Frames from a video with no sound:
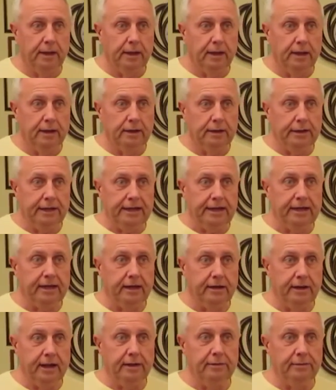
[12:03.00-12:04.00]
leek
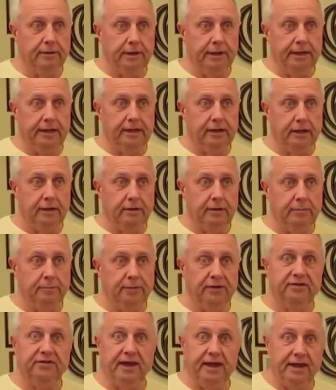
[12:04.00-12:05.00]

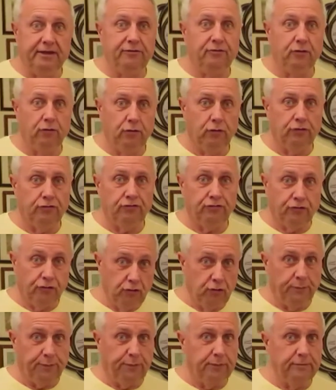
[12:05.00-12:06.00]
potato
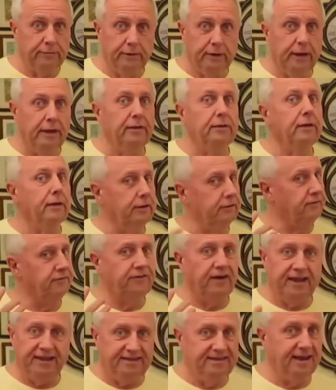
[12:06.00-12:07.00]
soup. Is
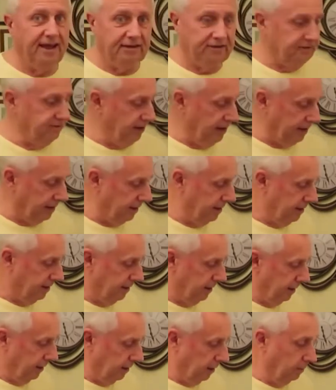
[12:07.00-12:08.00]
fantastic.
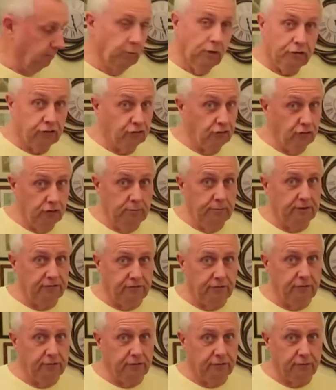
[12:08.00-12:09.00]
And mushroom is
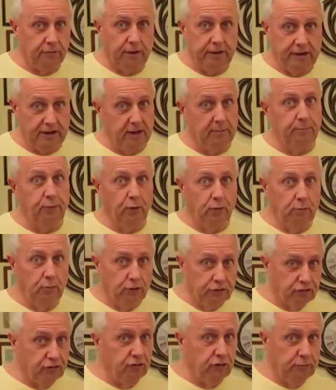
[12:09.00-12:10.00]
good as well. You can put
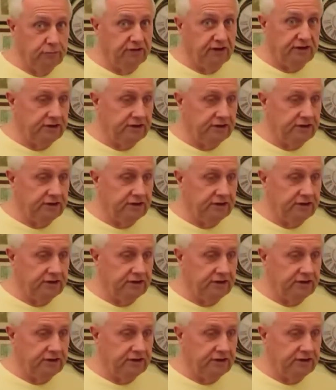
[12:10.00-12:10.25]
mushrooms in your